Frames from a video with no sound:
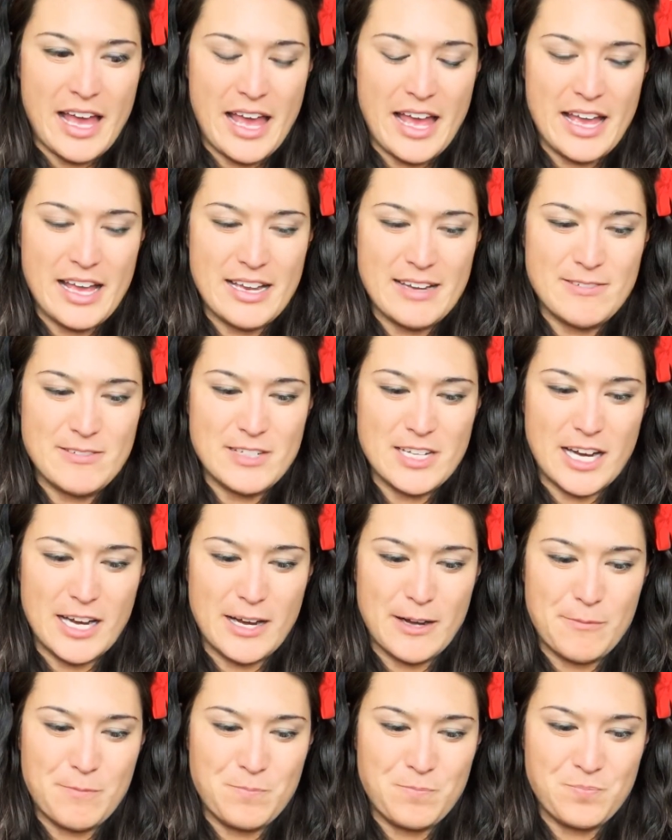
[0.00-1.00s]
And
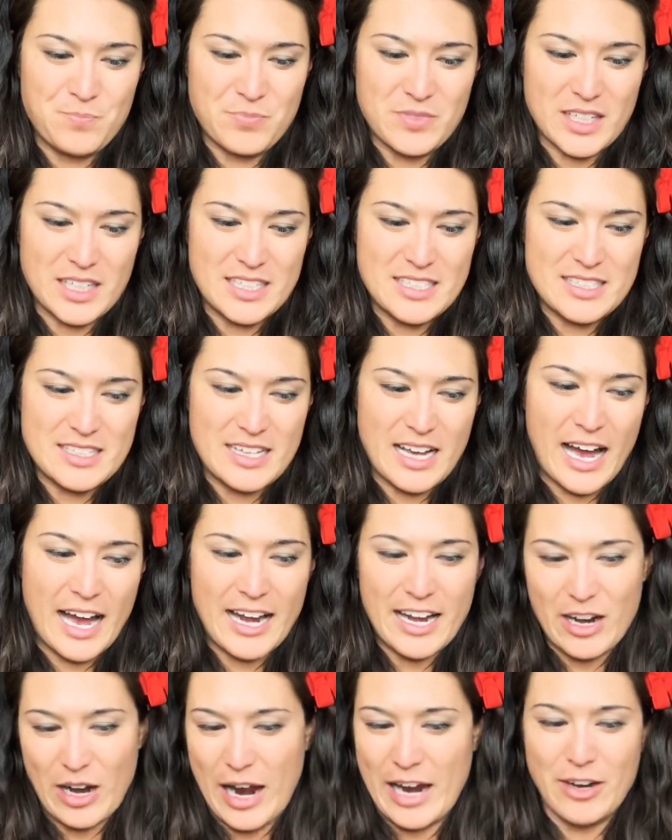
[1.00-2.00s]

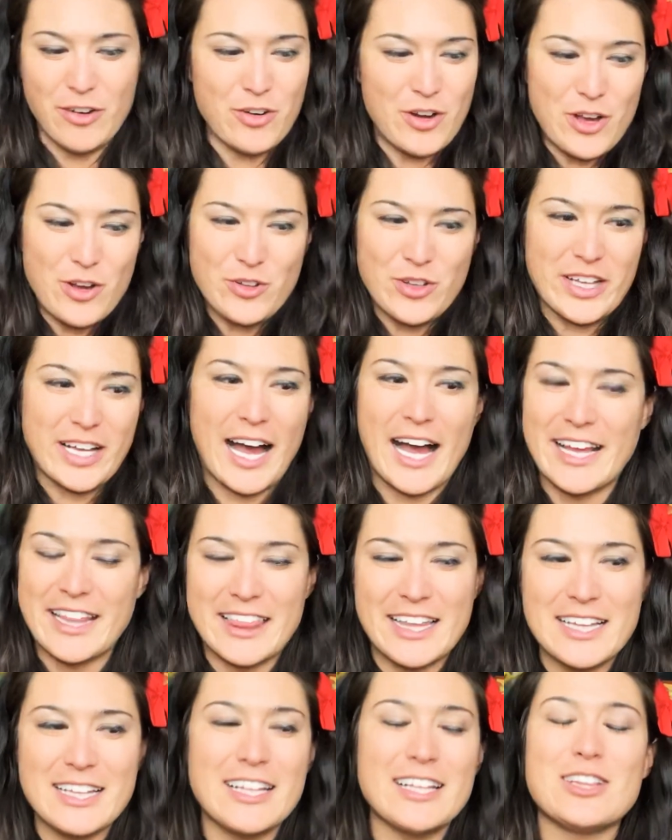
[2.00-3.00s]
I don't know, like I
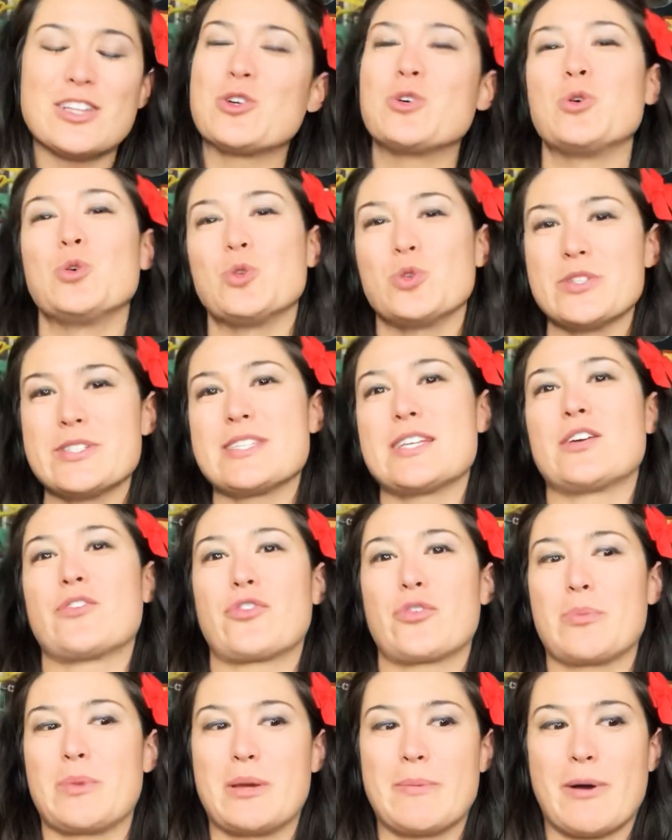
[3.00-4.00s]
think like the coolest thing
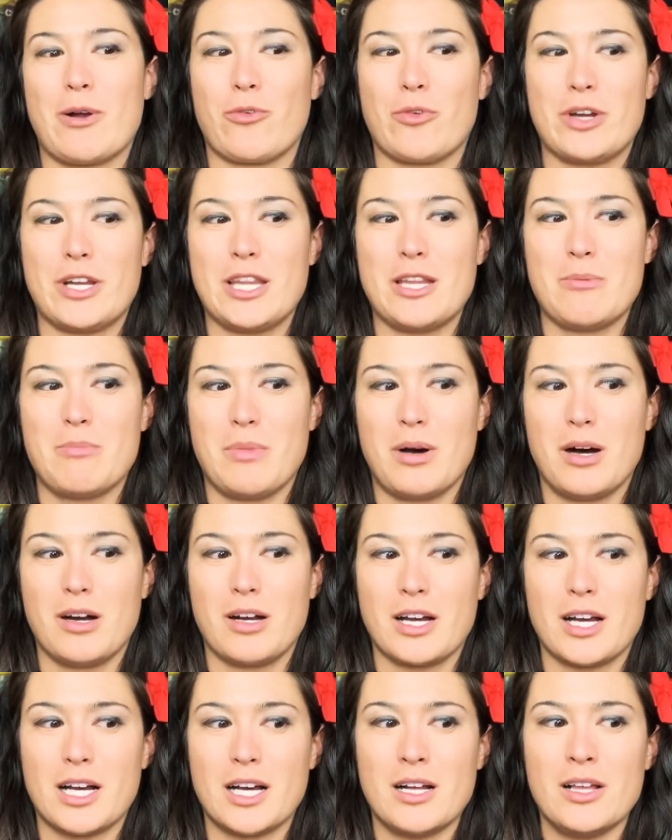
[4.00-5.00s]
for me about reading the
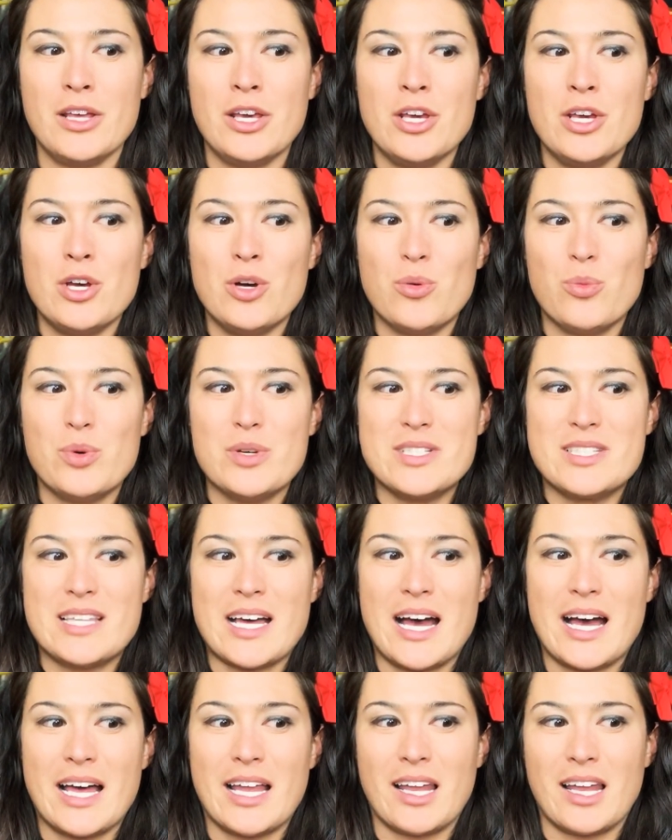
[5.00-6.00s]
manga was
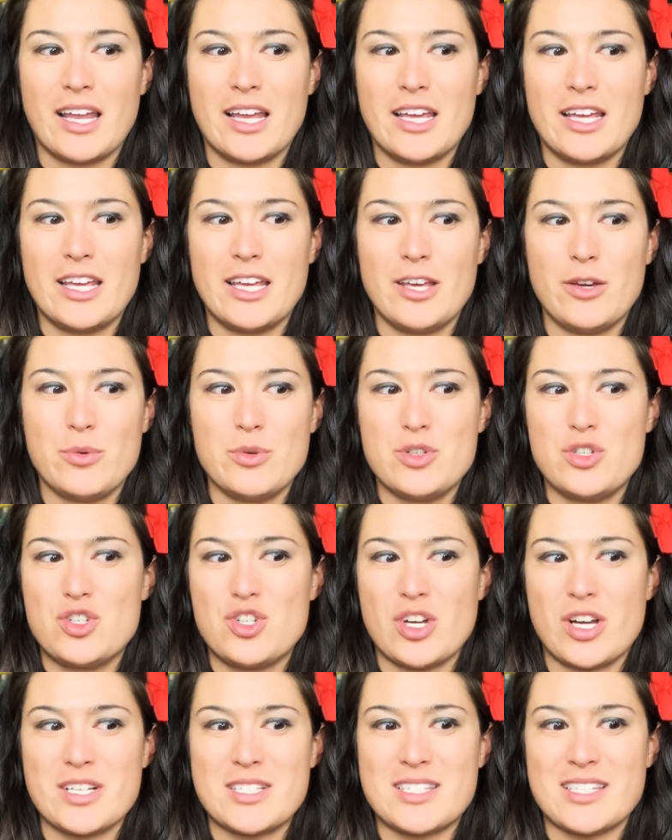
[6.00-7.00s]
that it
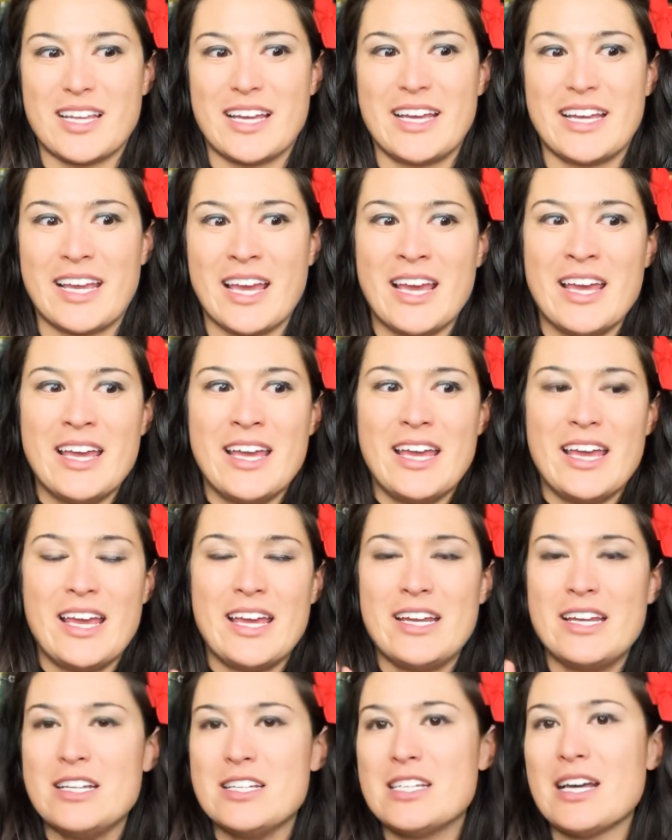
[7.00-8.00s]
was just like
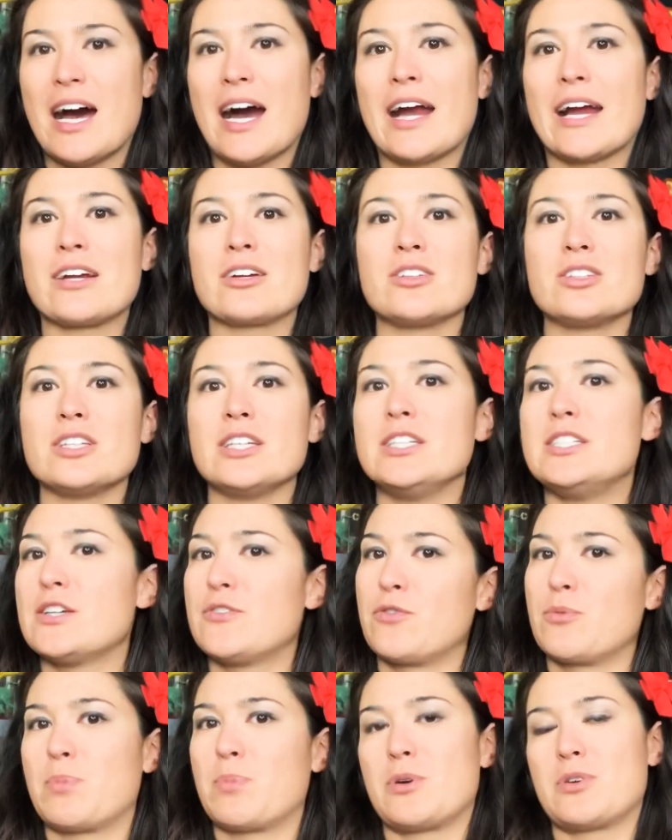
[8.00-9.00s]
an entirely
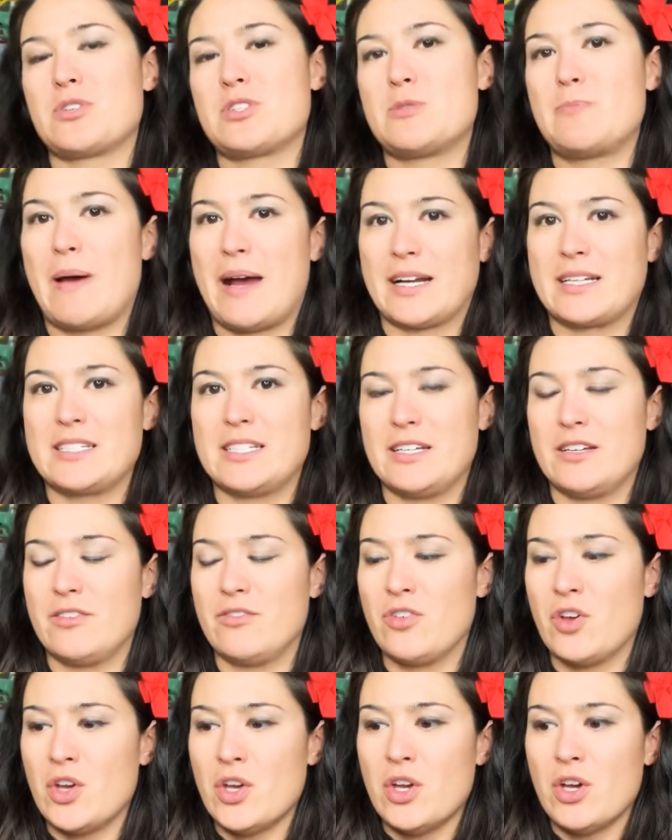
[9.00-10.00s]
different perspective
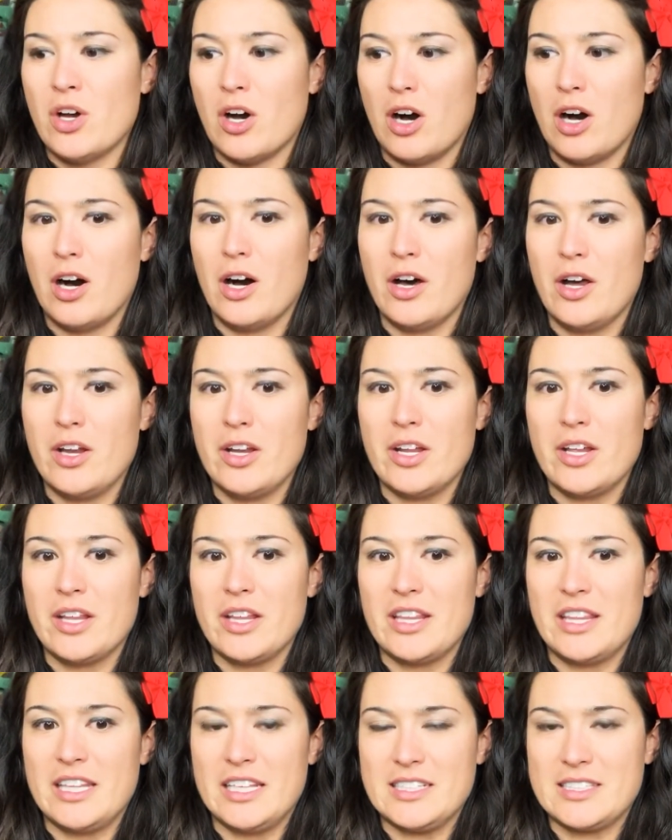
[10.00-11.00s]
on
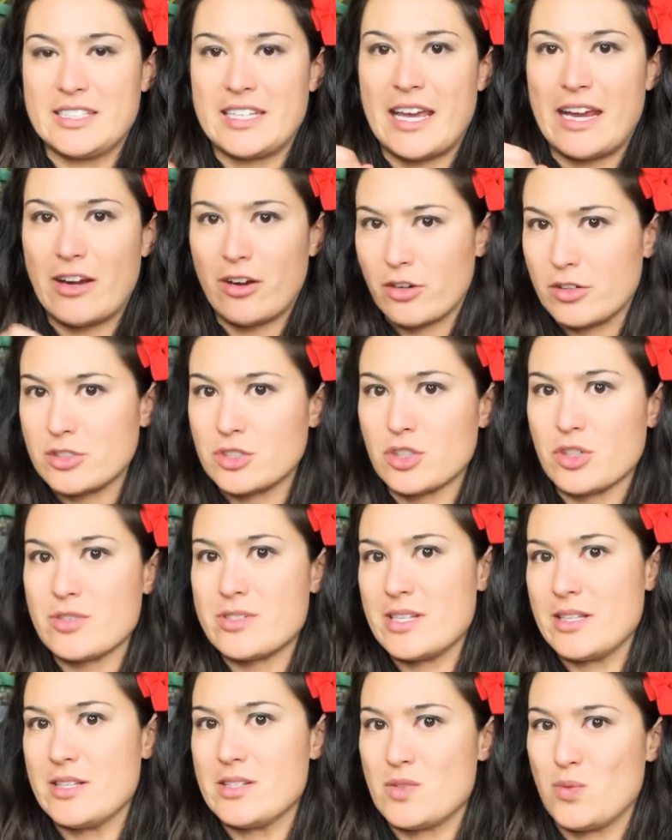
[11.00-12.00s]
these
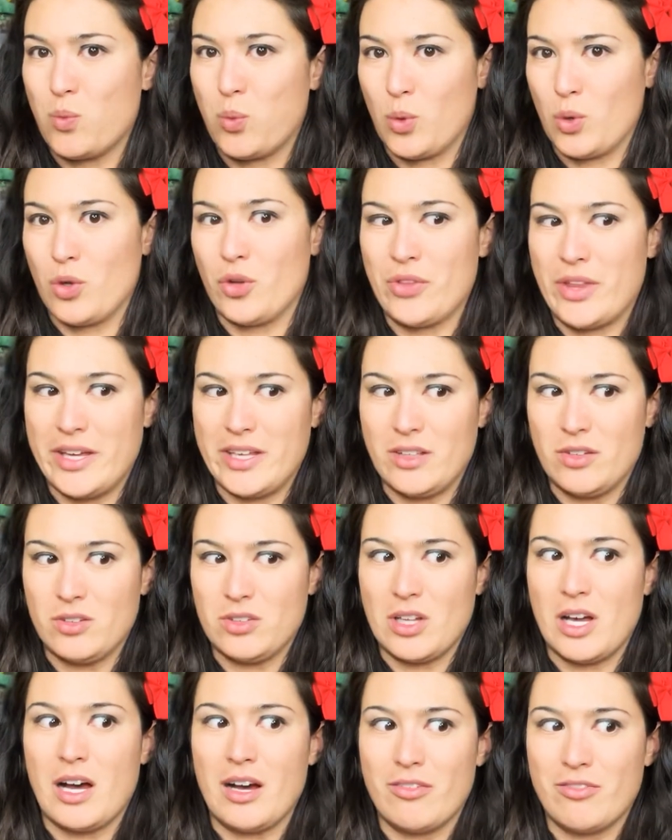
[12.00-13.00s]
characters in this world that you
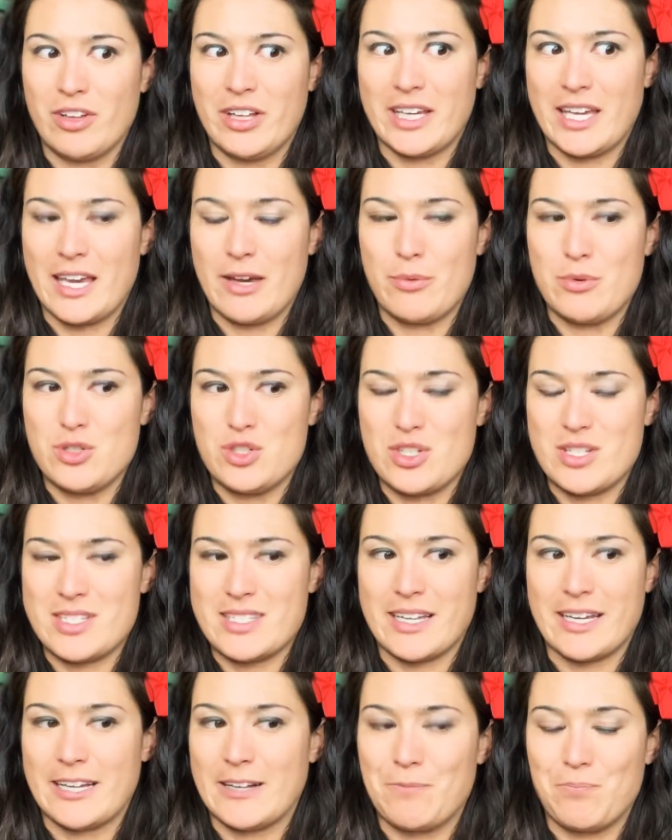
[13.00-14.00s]
love. Like it was
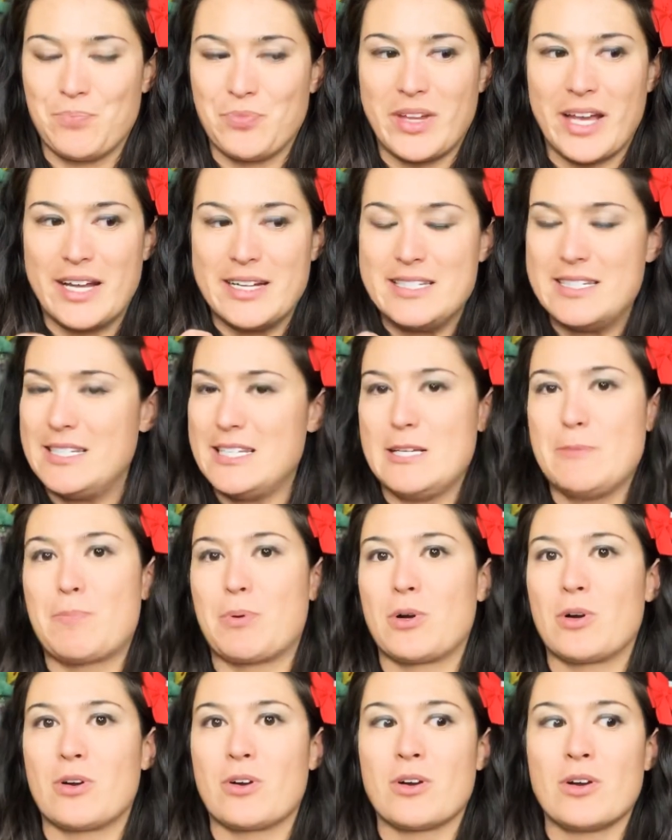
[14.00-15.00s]
just like a
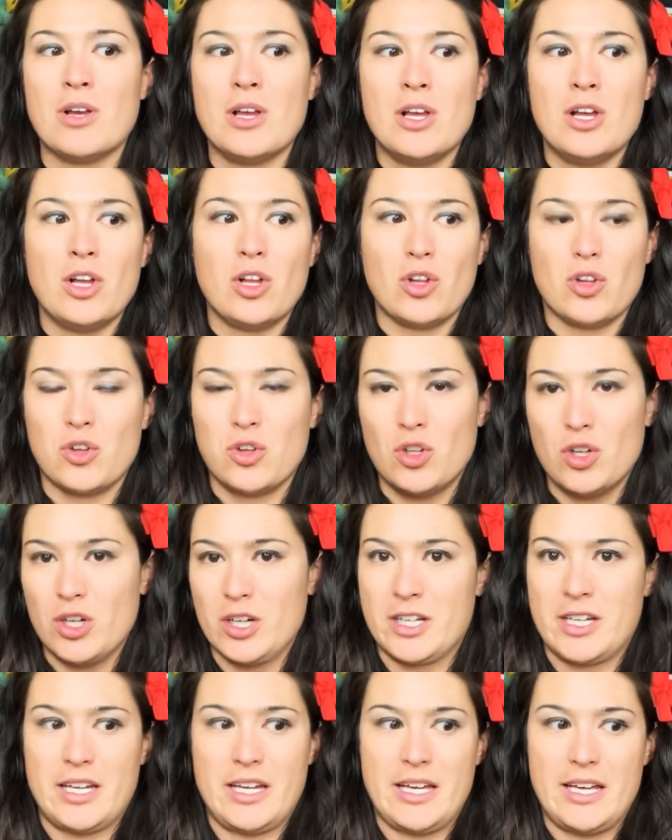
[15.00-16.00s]
deeper
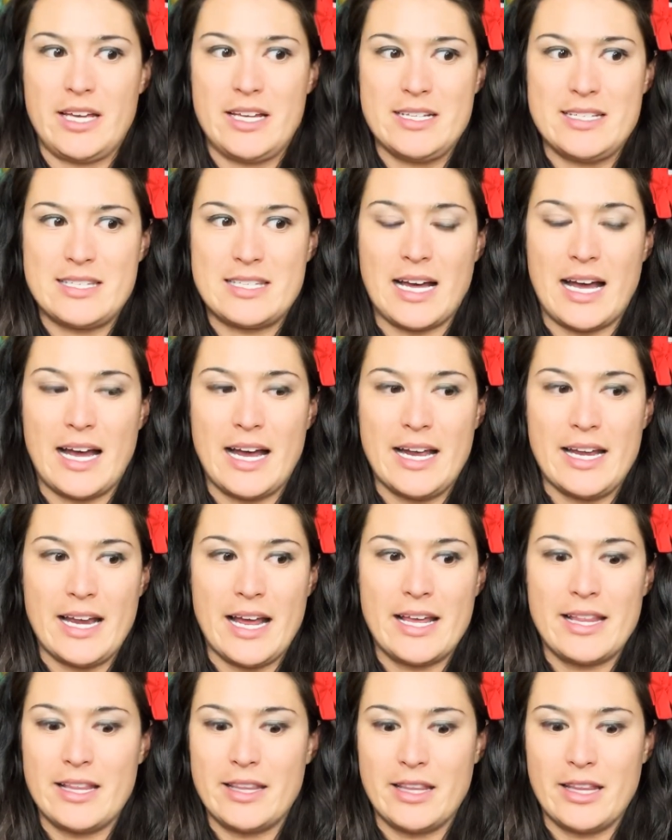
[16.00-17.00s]
look inside.
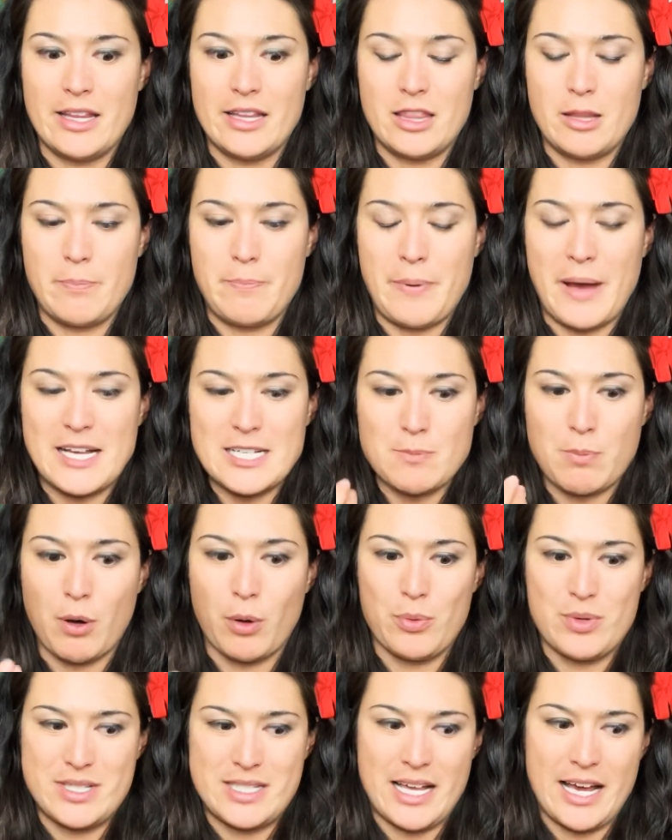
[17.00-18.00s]
And then the best
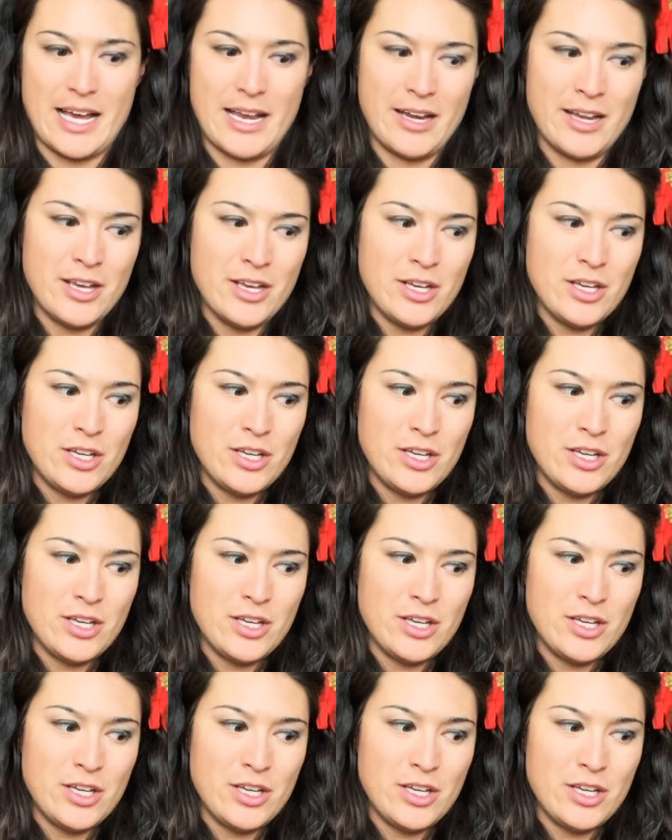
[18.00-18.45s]
part was that